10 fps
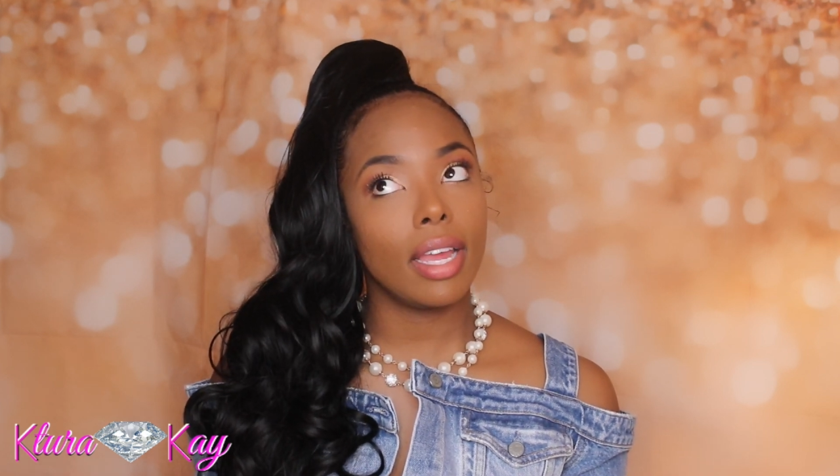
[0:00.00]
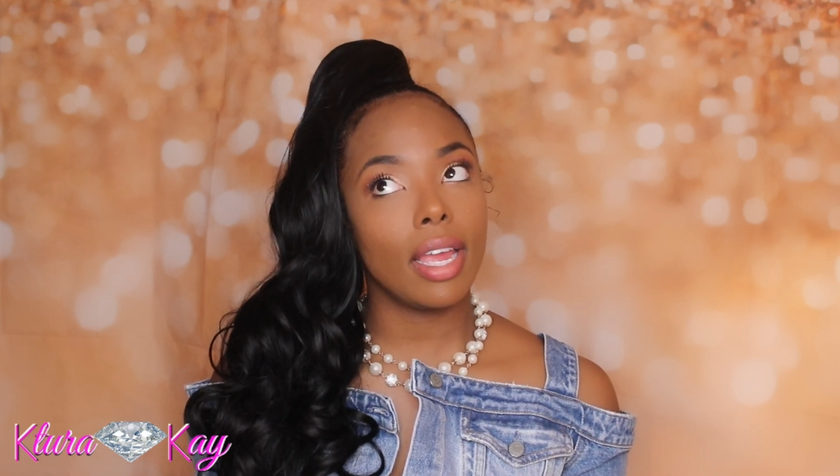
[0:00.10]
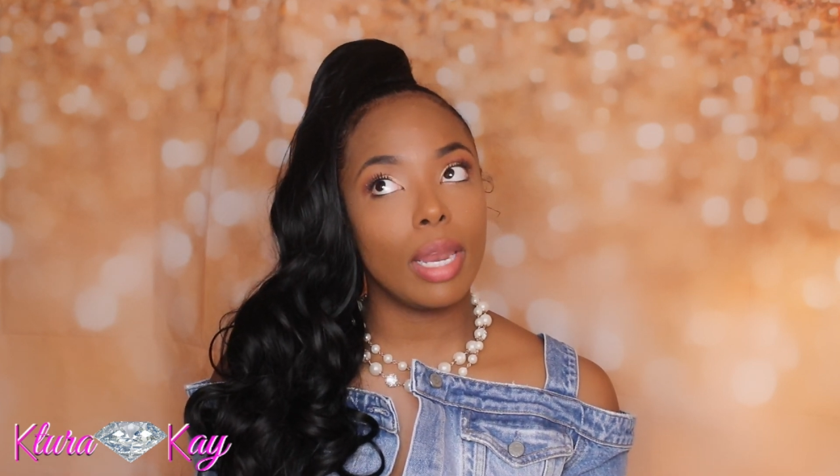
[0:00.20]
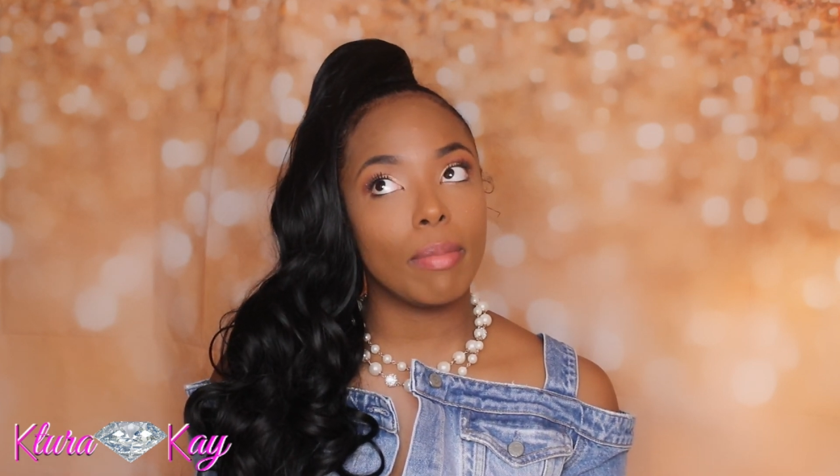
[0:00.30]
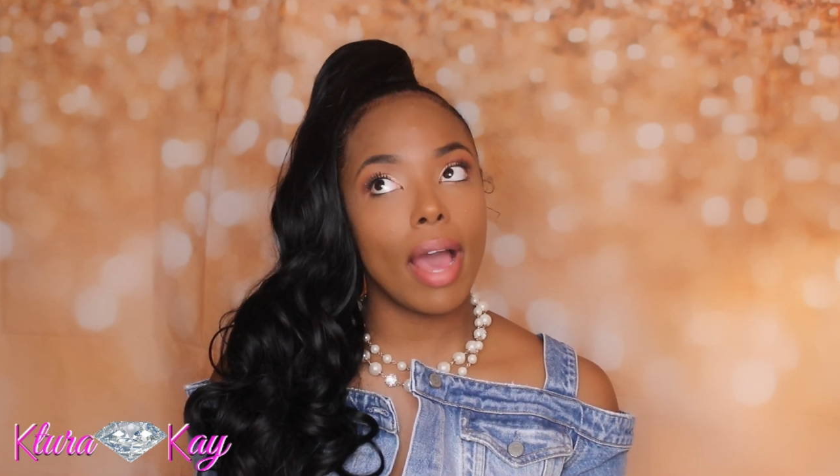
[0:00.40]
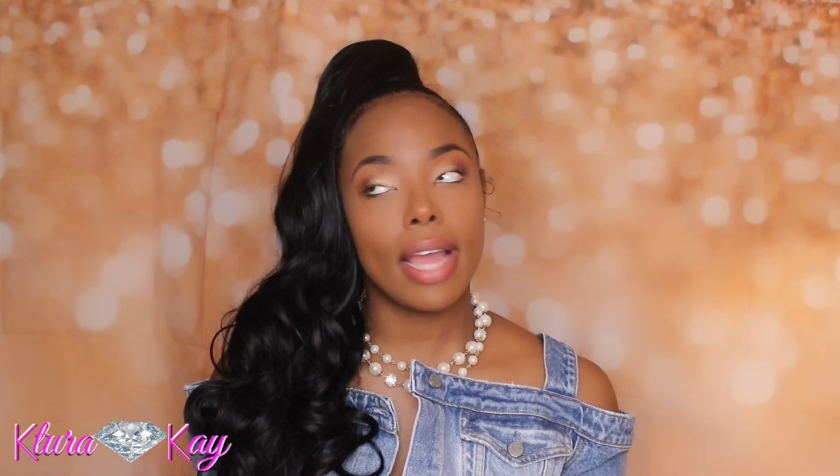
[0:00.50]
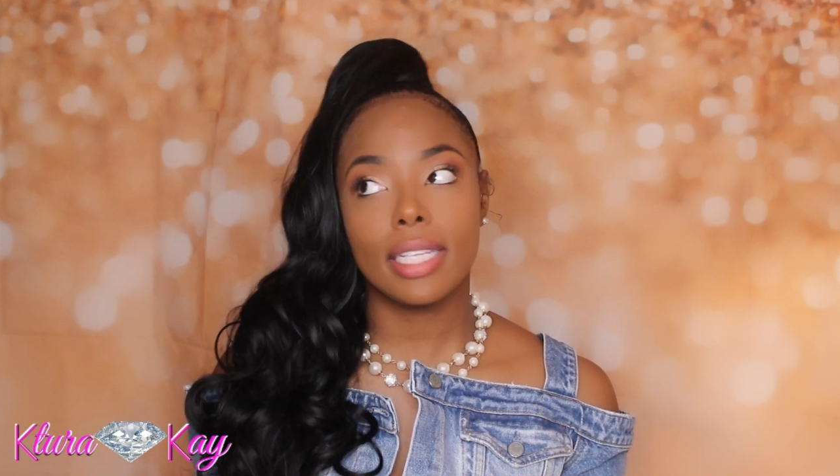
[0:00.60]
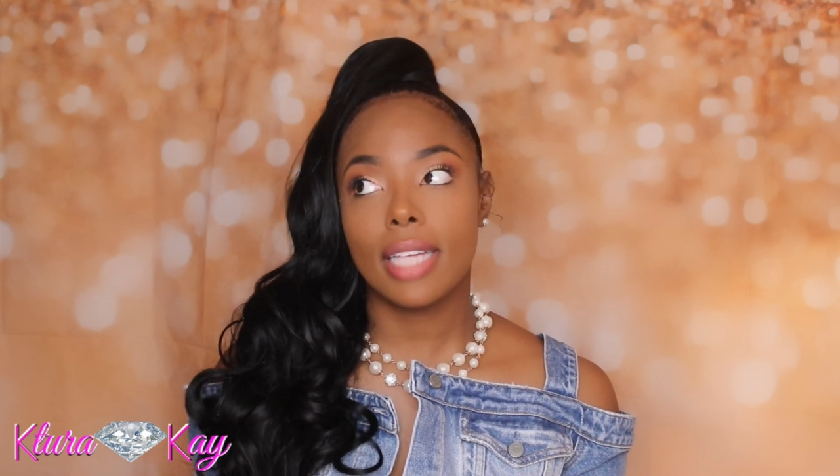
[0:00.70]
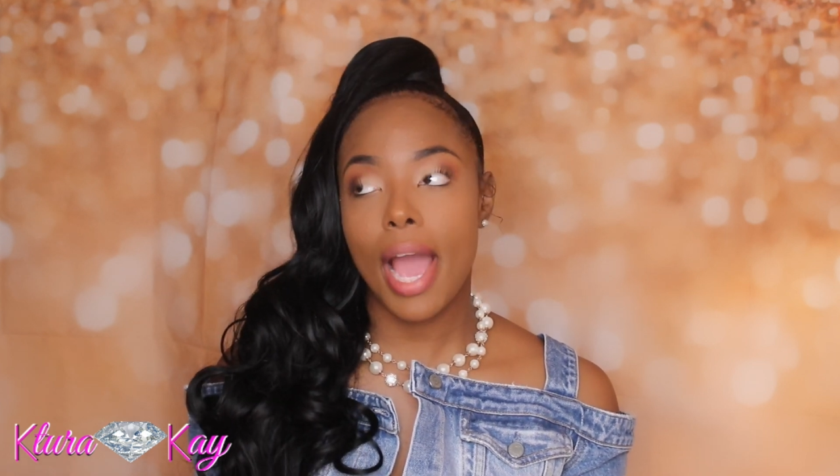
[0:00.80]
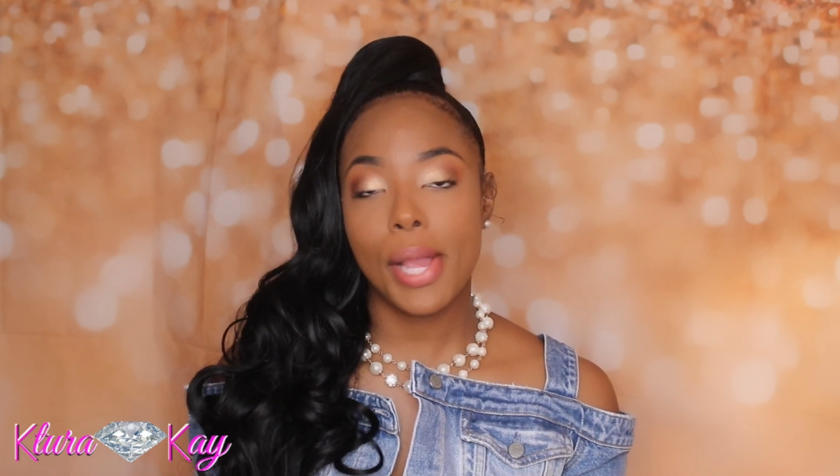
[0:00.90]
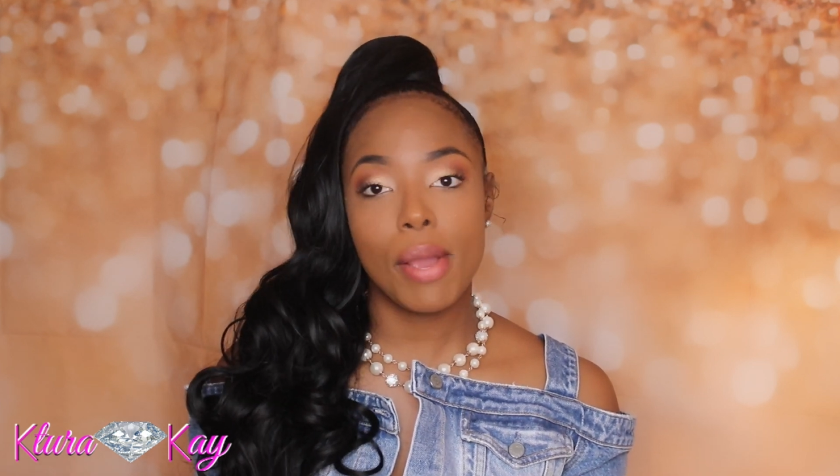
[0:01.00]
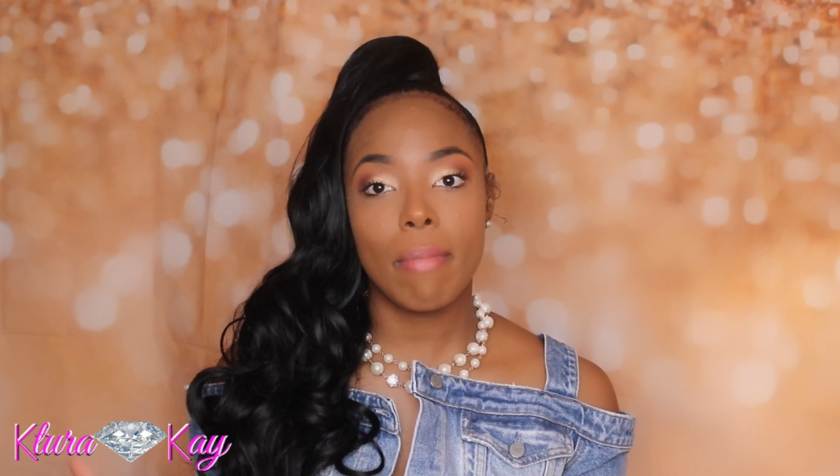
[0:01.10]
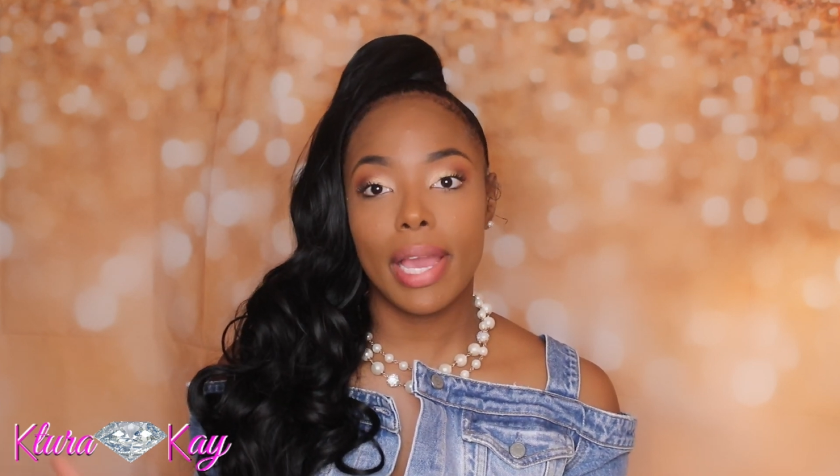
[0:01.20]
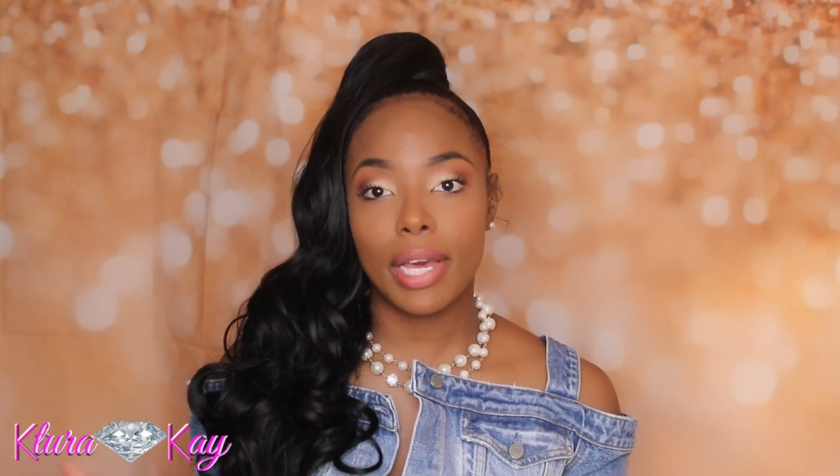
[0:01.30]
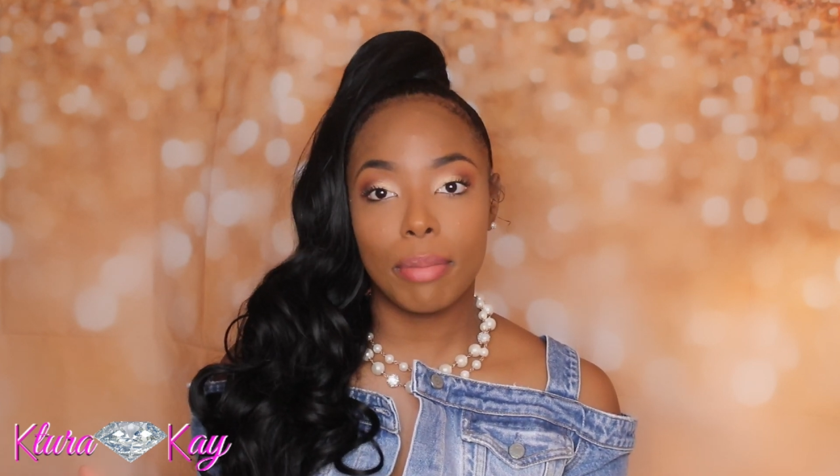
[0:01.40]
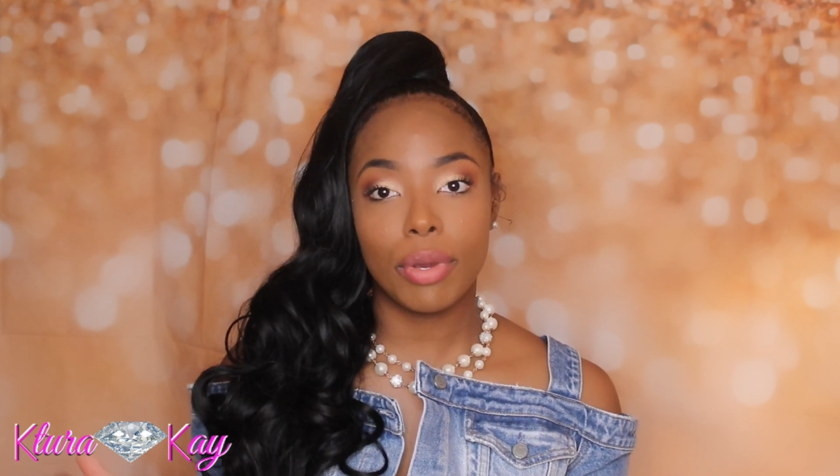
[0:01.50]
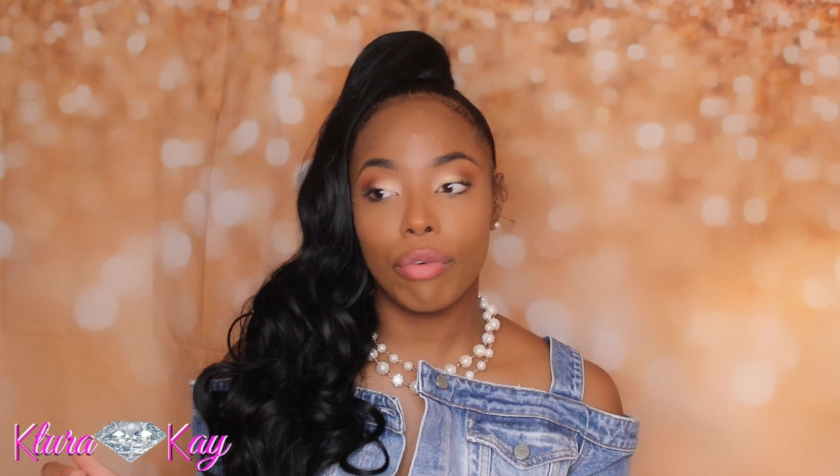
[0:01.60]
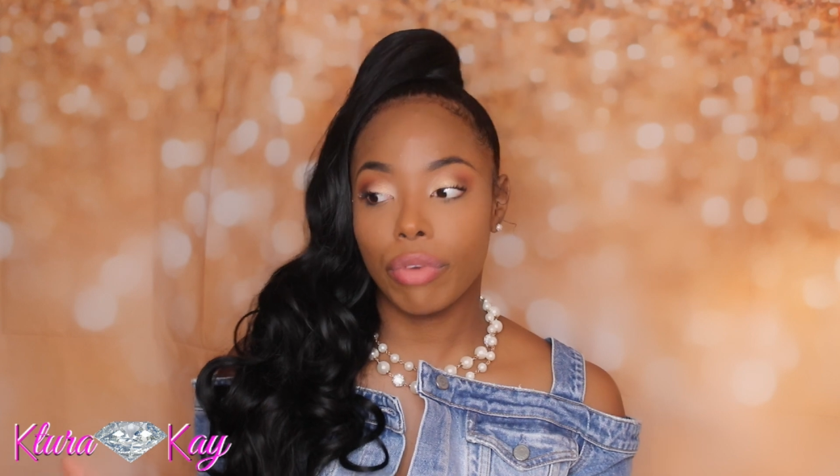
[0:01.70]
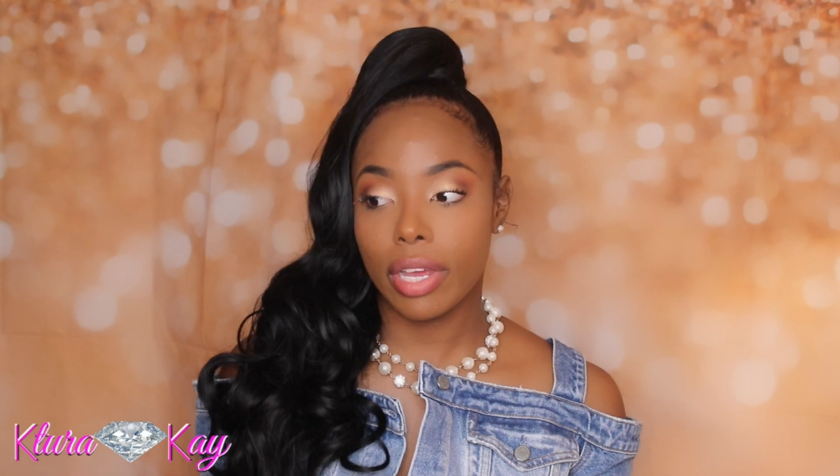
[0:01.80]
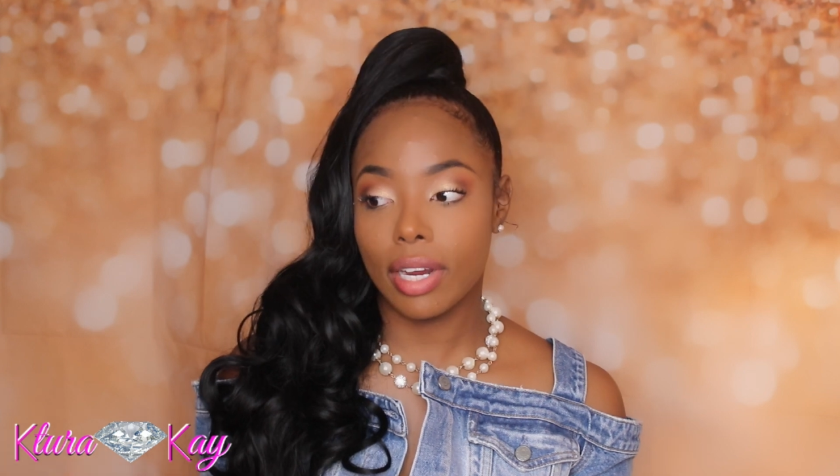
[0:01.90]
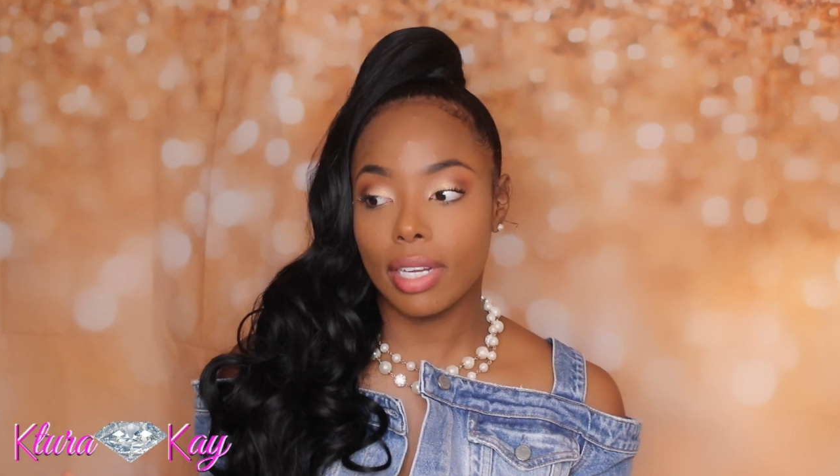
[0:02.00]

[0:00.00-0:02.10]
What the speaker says: in my entire makeup career.